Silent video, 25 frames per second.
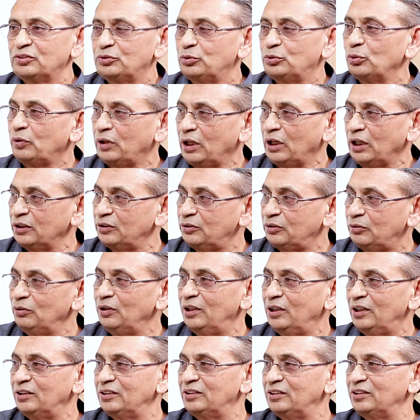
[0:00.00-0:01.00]
To
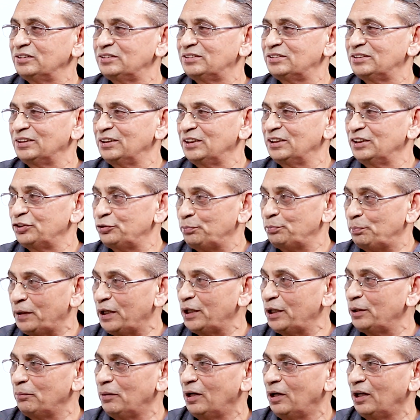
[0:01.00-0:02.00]
calculate this
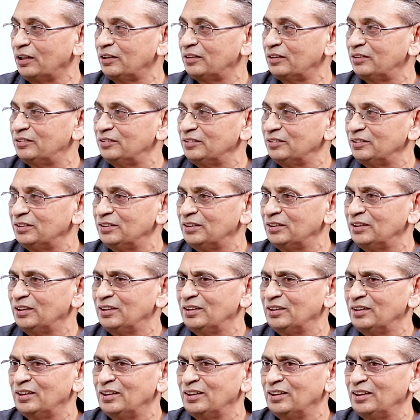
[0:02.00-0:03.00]
spring back
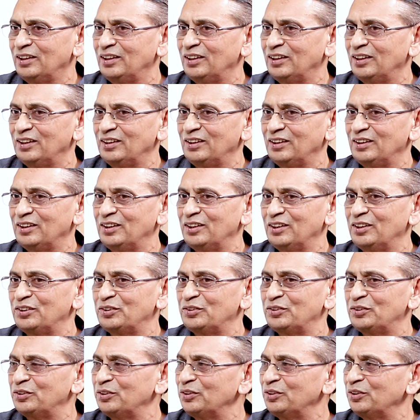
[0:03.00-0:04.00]

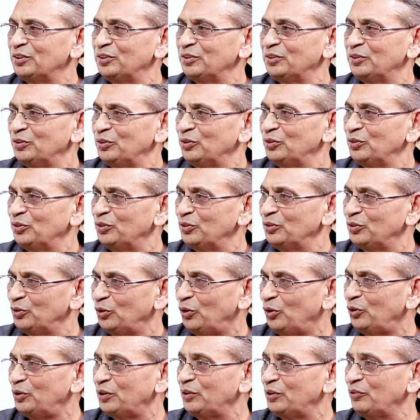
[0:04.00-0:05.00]
is
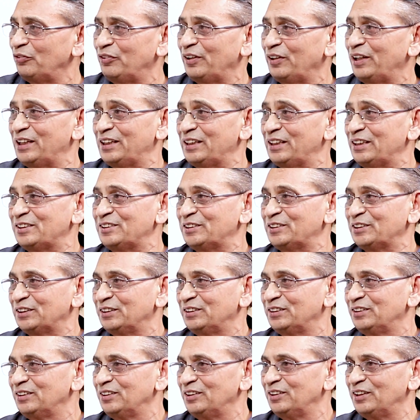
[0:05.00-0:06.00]
not very
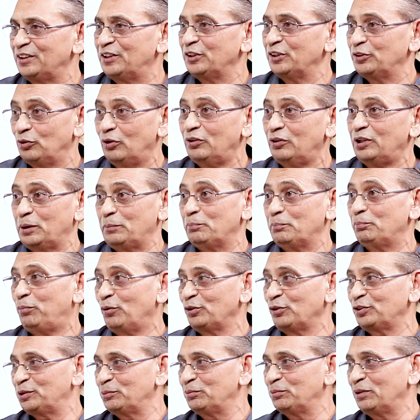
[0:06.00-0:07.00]
easy. It is not
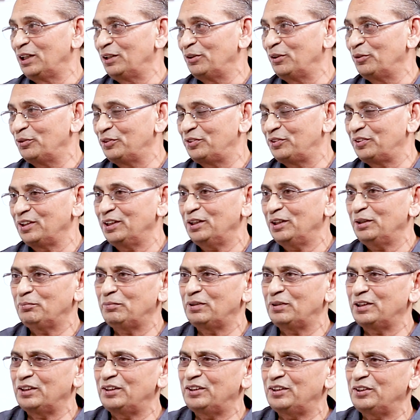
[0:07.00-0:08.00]
impossible, I would say,
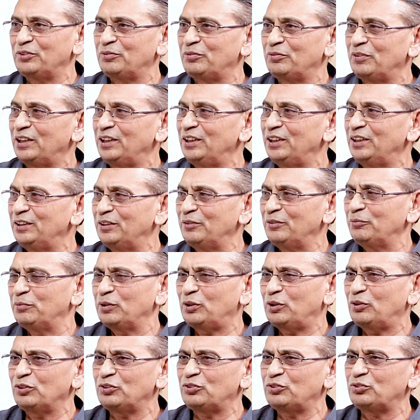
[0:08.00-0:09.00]
but it is very,
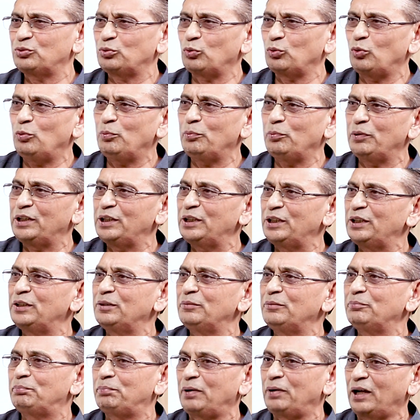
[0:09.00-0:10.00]
because so
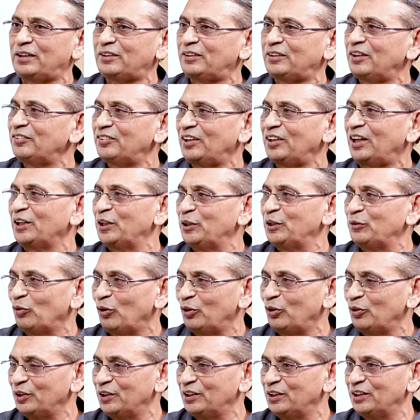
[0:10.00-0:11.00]
many factors are
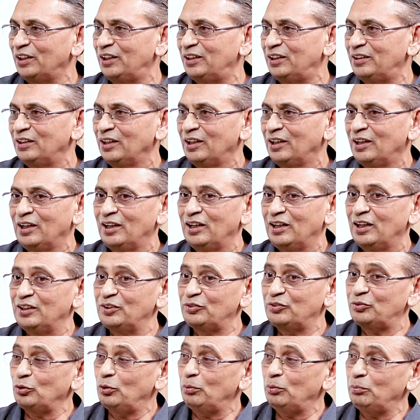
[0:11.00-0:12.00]
involved in that
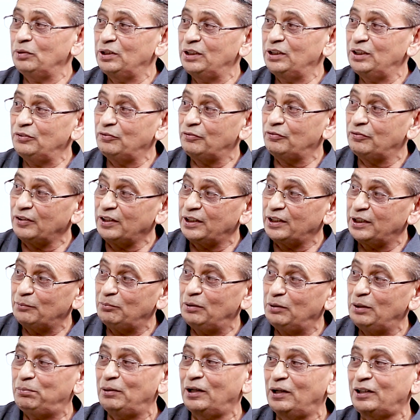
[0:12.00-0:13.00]
and so many
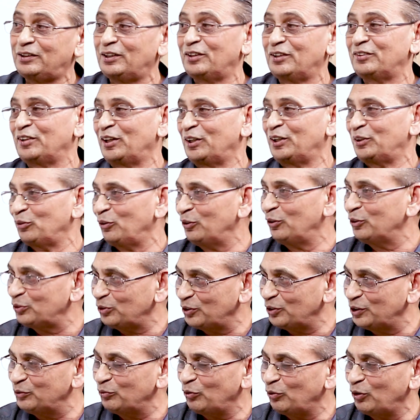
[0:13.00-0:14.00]
variable factors are
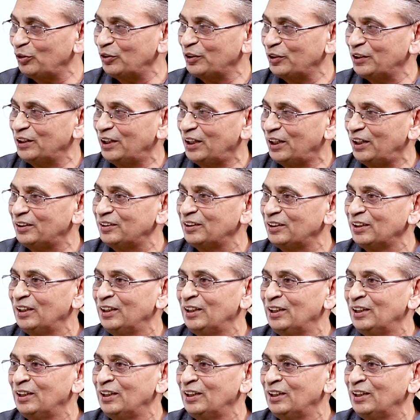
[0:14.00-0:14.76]
also involved in that.